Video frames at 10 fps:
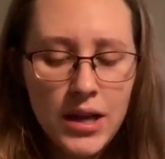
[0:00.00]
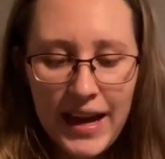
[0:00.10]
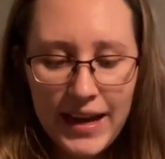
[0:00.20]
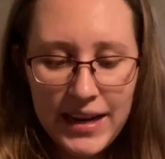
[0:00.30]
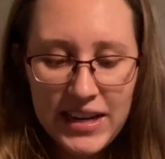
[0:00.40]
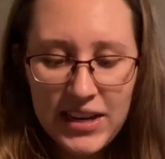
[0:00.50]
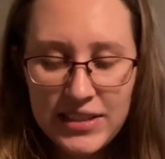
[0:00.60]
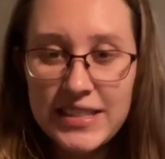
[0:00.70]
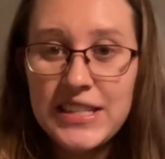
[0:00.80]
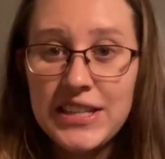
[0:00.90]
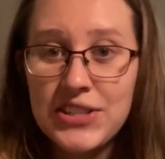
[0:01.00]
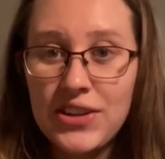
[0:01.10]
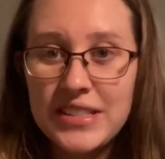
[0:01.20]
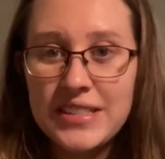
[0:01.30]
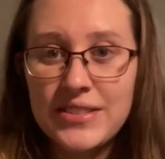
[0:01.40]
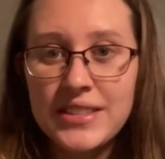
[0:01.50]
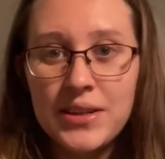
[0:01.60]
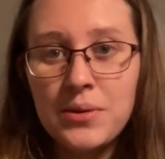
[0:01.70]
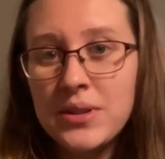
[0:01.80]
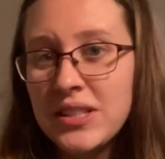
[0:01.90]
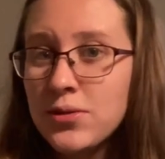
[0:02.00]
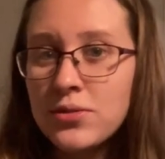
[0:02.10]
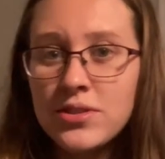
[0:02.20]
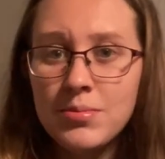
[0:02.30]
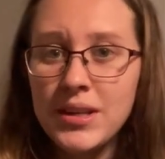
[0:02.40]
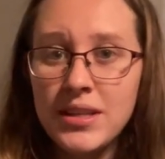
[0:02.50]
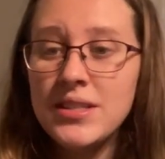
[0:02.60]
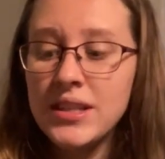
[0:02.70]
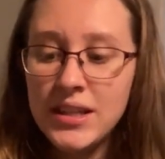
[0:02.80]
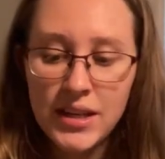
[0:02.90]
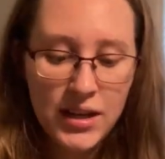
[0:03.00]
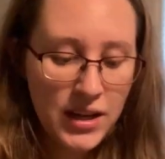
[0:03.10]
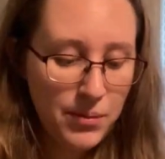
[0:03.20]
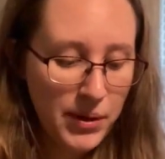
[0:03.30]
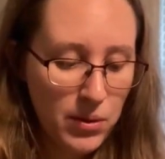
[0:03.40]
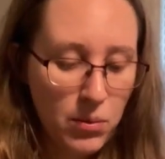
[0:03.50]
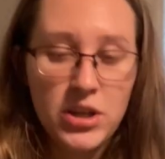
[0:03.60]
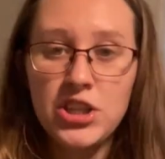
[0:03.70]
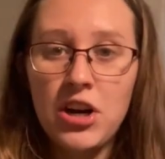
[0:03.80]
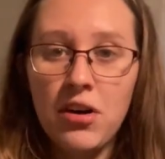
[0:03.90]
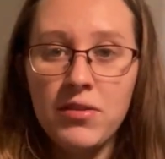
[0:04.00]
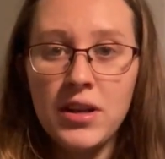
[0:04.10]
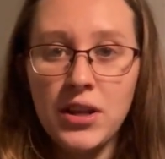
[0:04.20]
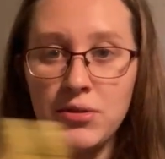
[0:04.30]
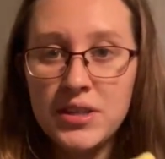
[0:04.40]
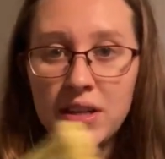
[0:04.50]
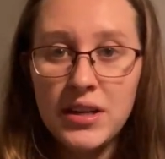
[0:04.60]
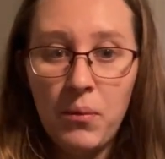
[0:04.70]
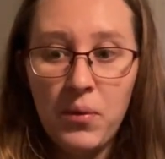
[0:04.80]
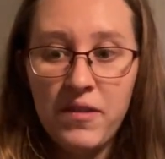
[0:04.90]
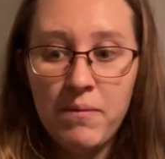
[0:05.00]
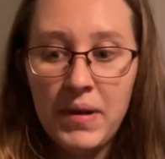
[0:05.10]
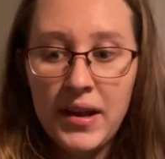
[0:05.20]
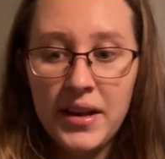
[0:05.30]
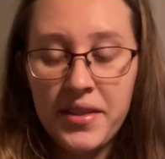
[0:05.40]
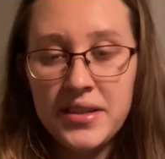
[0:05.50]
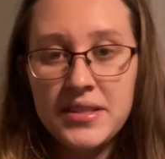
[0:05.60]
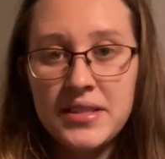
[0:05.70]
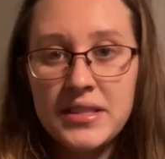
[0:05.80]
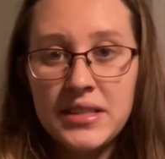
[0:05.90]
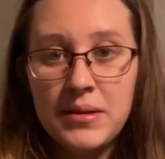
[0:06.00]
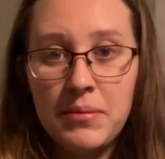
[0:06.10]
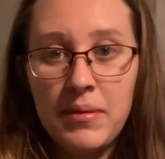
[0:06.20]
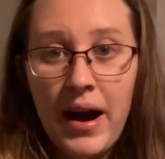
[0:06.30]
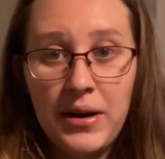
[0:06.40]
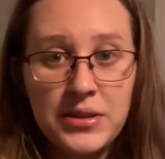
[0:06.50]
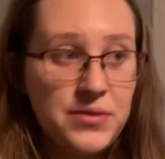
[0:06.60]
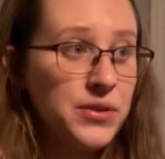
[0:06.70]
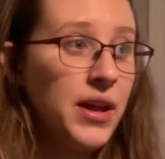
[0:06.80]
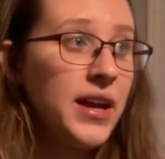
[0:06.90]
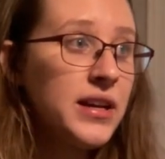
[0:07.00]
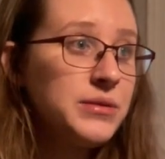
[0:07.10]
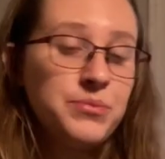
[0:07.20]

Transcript: And since I saw this, I was like, well, this will just be easy and we can wash it off and use it. We've been in this house for like,